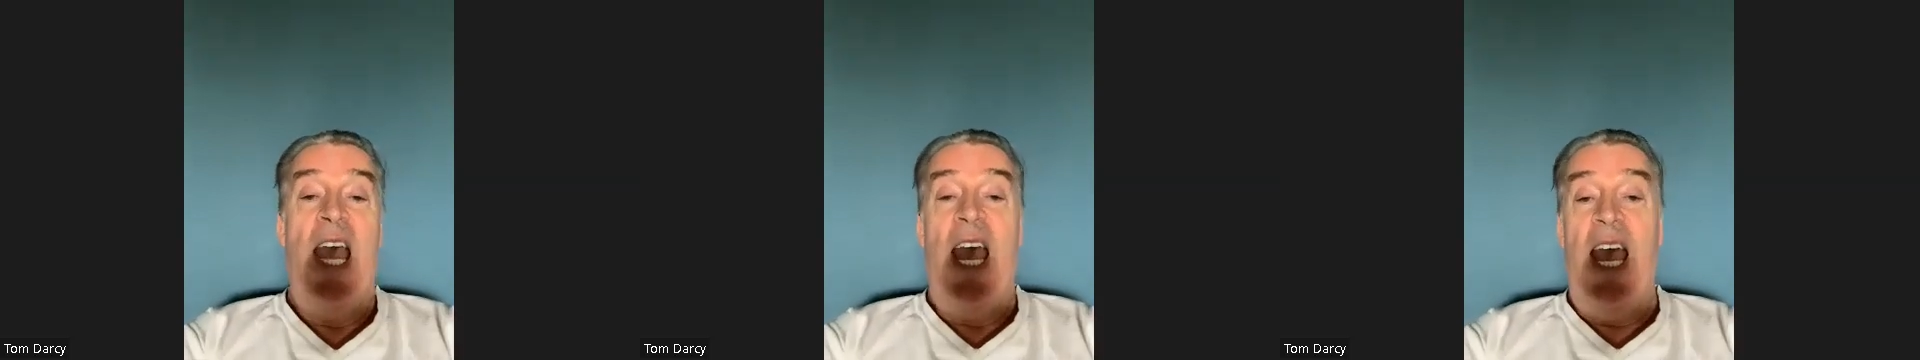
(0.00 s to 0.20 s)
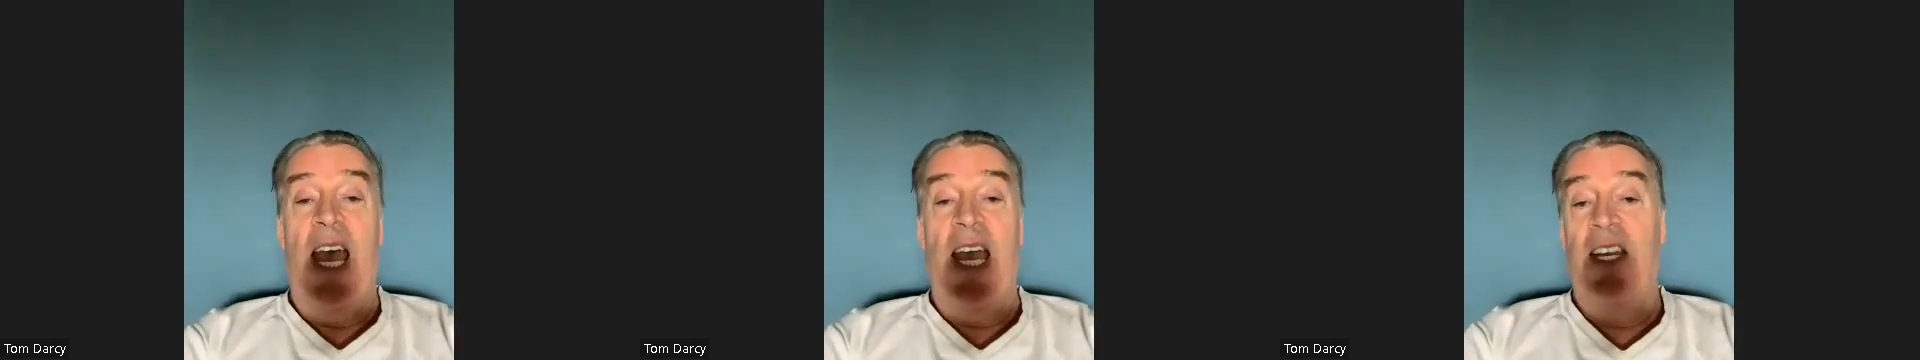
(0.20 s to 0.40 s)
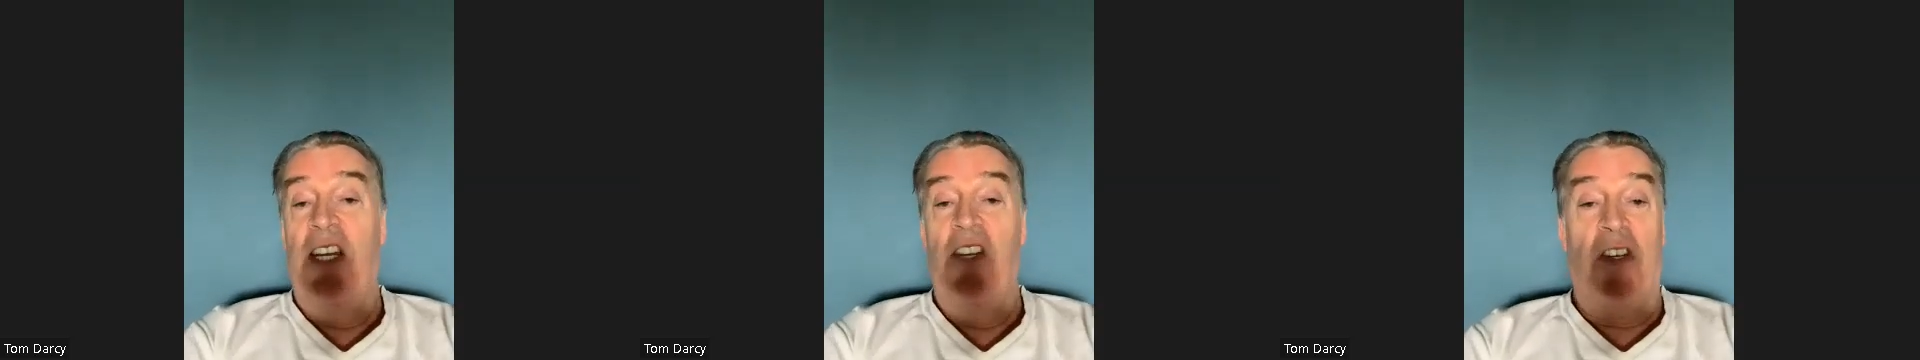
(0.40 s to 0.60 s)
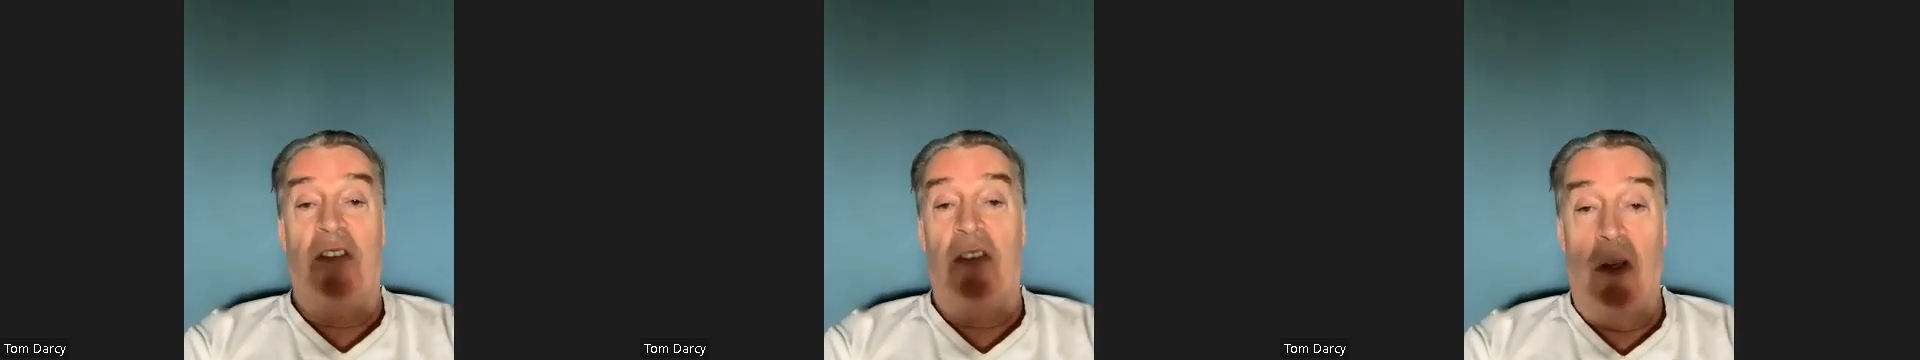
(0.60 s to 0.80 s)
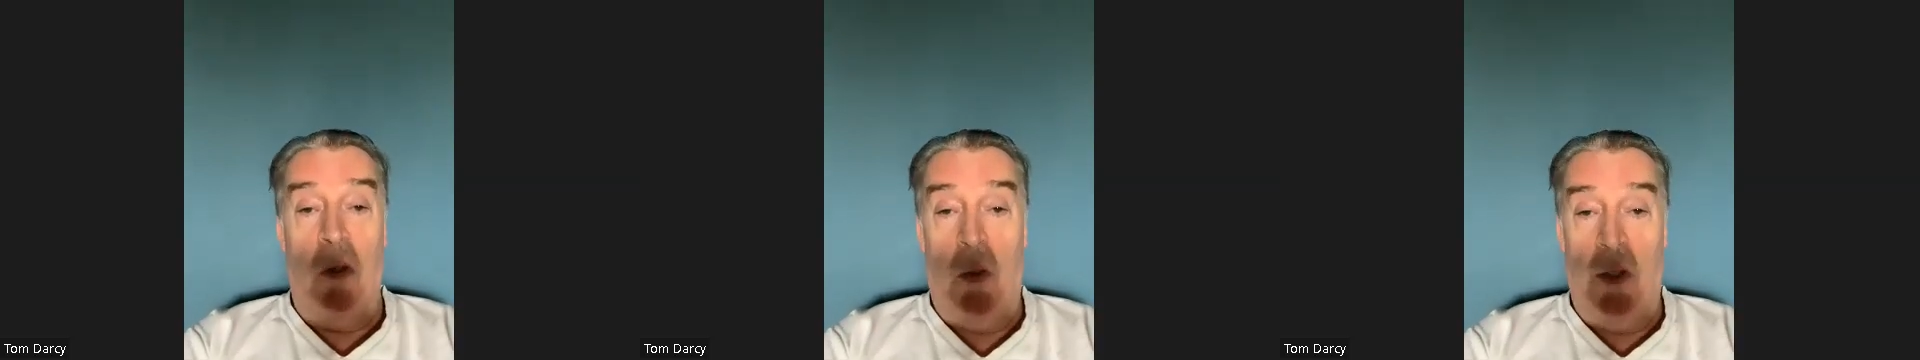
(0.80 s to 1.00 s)
and he just
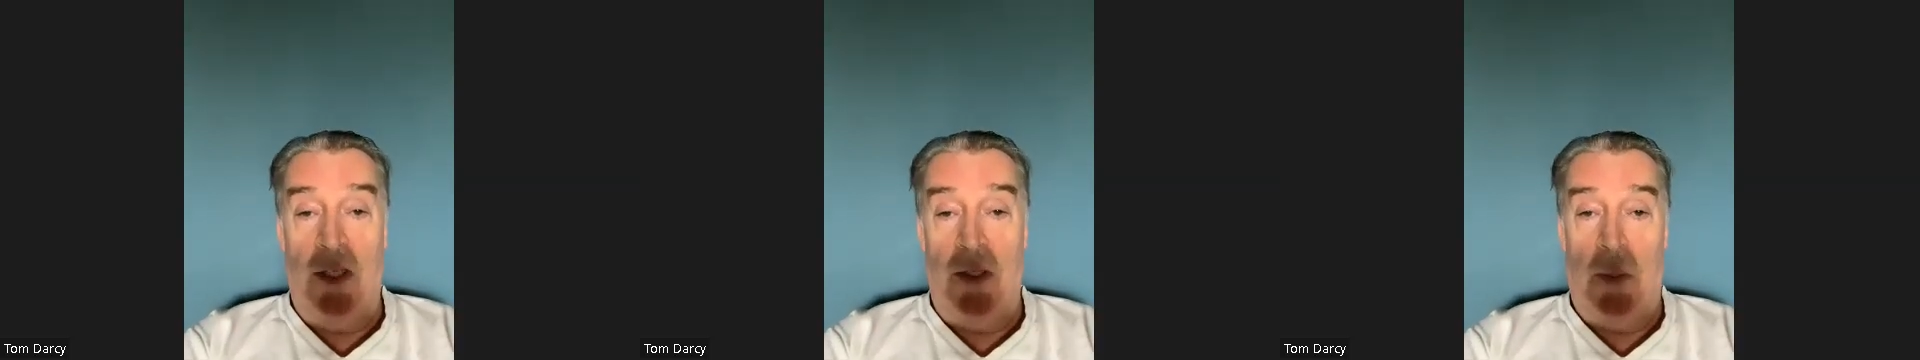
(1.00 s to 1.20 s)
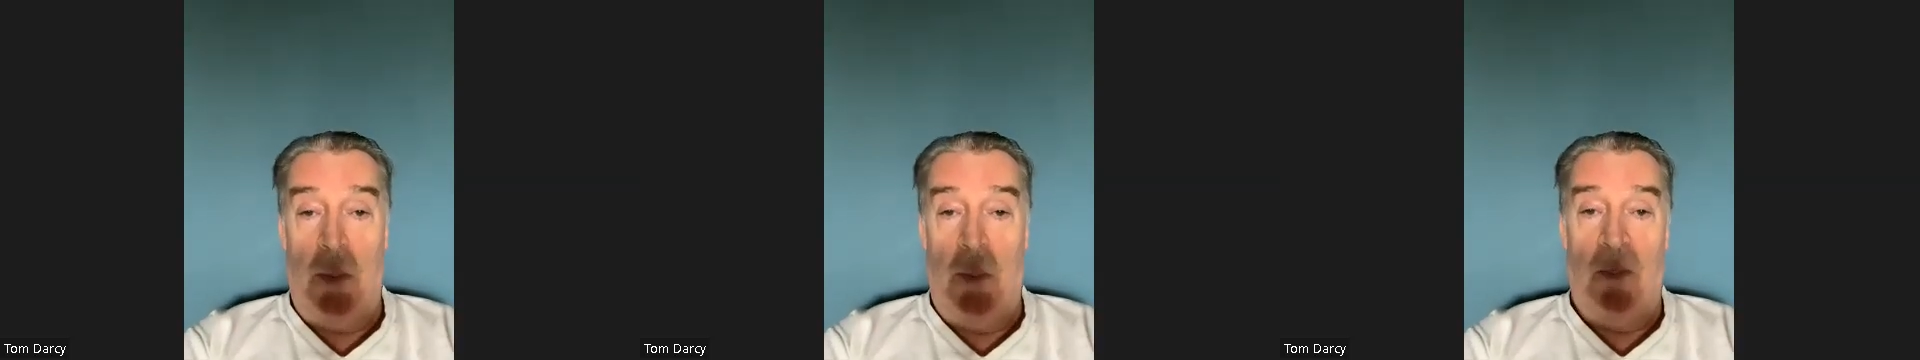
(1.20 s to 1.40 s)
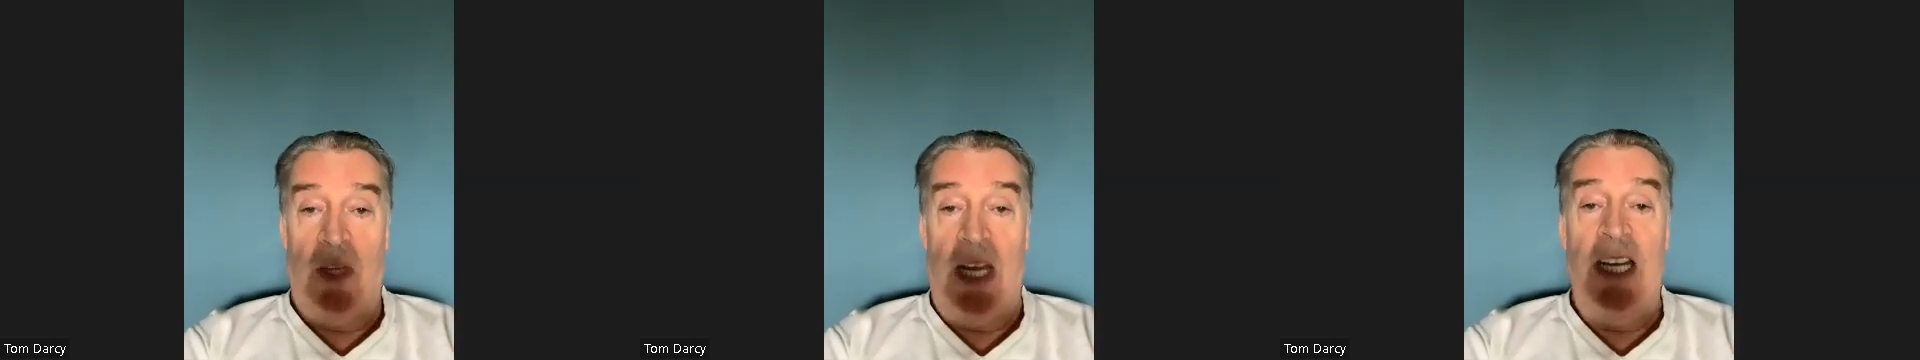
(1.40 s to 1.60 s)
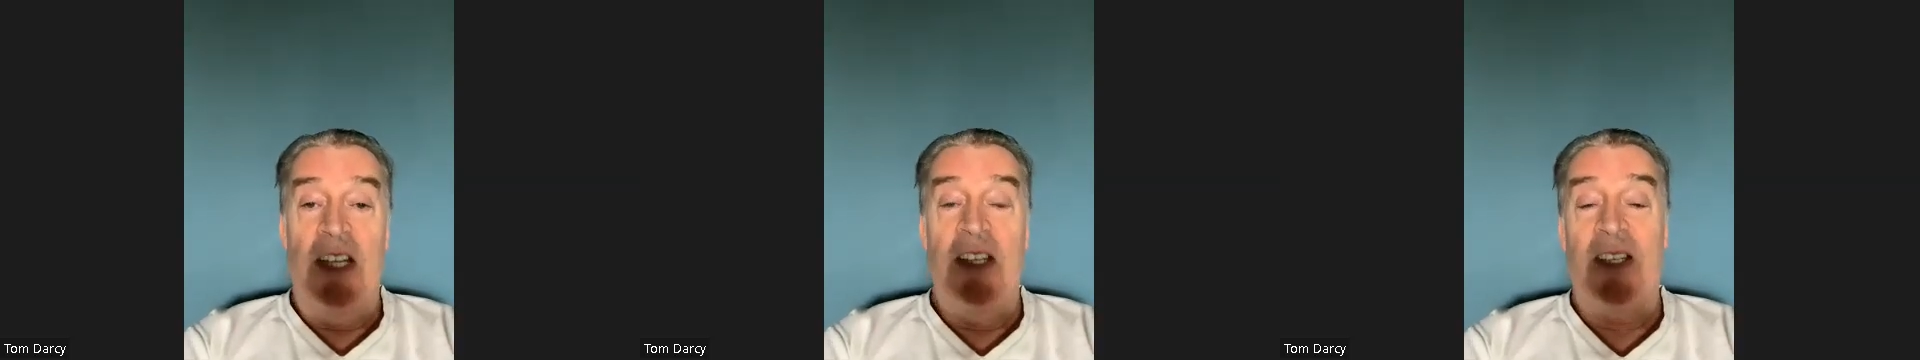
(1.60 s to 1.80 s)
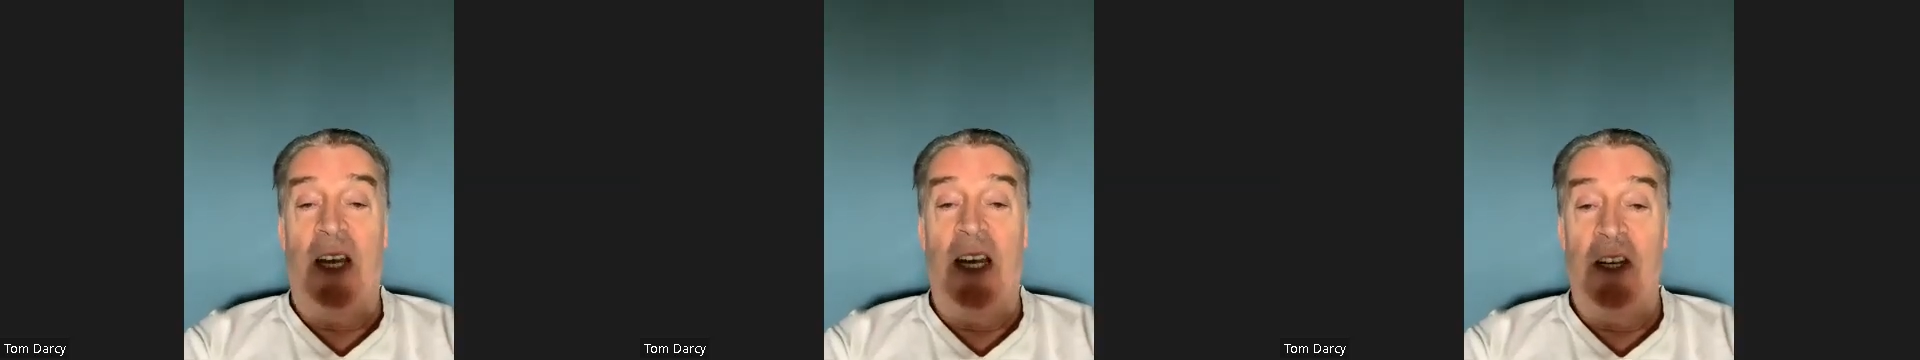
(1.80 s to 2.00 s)
ignored it. And he
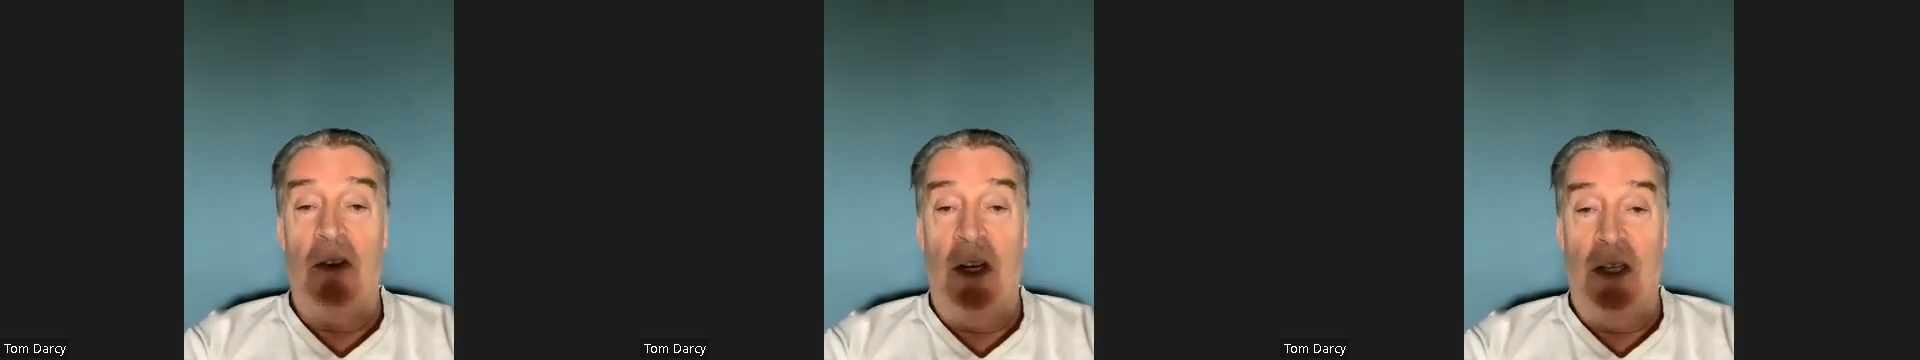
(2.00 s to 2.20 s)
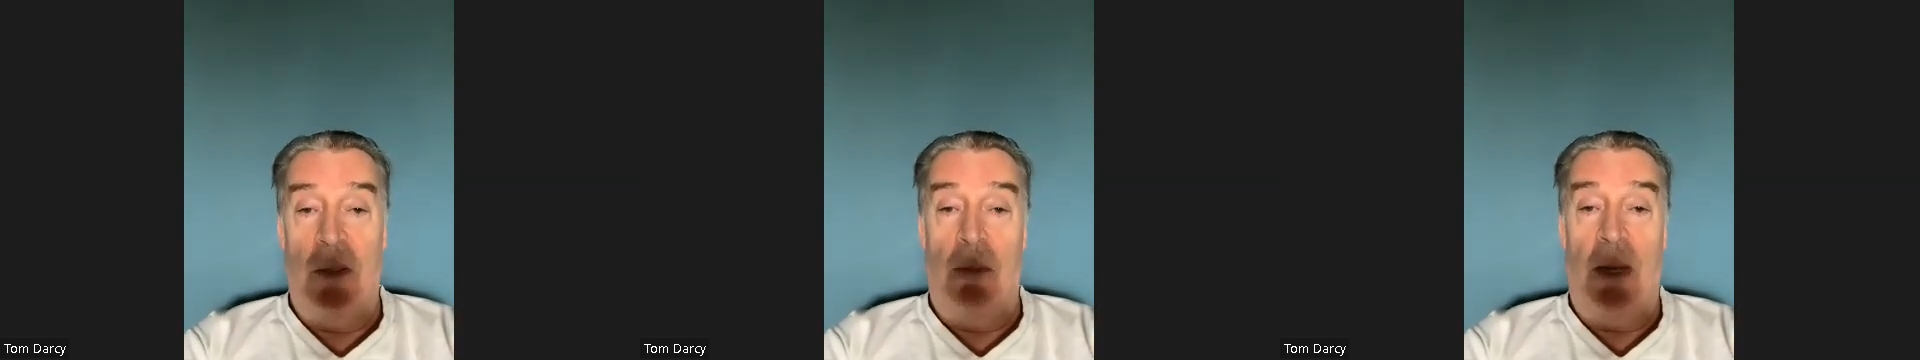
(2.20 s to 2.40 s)
signed it into